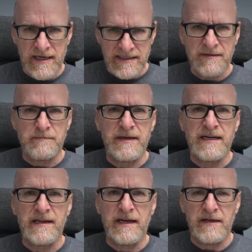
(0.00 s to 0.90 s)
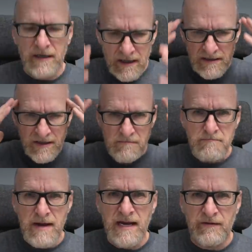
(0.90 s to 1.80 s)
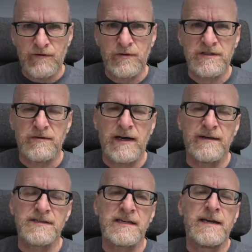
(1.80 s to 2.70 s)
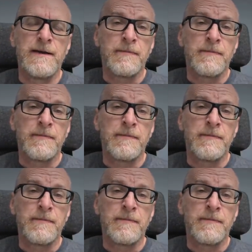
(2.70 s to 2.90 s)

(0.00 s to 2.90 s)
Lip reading: to be there to make photographs.